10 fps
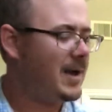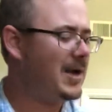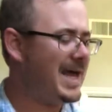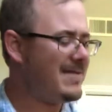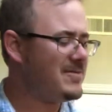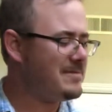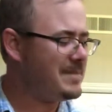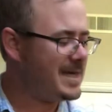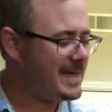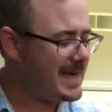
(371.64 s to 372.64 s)
Let the
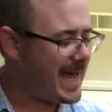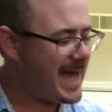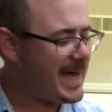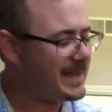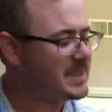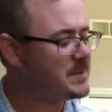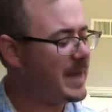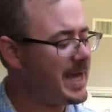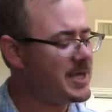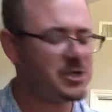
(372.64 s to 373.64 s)
midnight
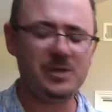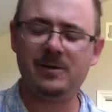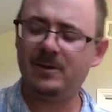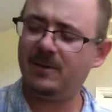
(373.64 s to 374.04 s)
special